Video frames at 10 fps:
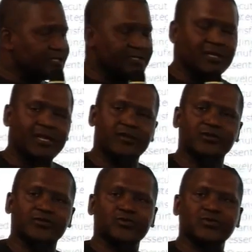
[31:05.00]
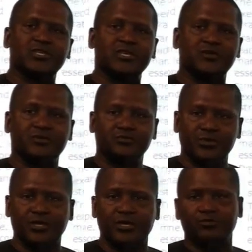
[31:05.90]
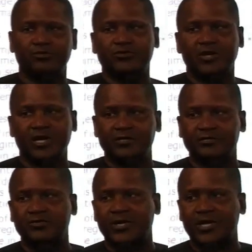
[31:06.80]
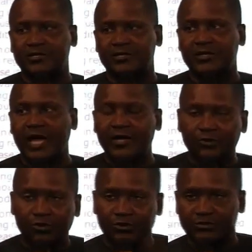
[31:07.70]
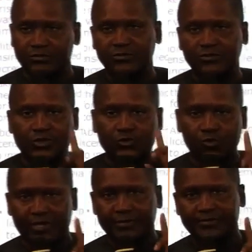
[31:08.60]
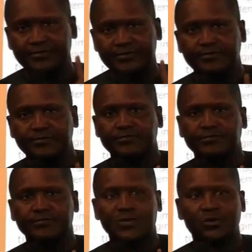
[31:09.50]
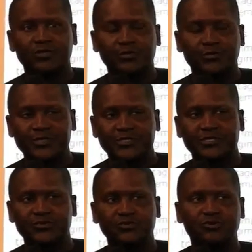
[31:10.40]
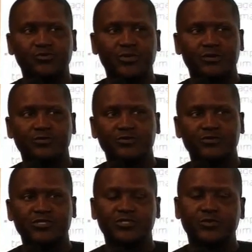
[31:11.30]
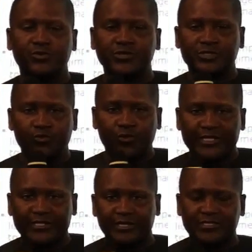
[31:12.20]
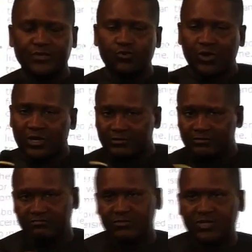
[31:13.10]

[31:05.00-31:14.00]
bridges in Lagos. Would they be able to handle 100? And no, not one. All the bridges will not be able to. You see, because the weight is in one,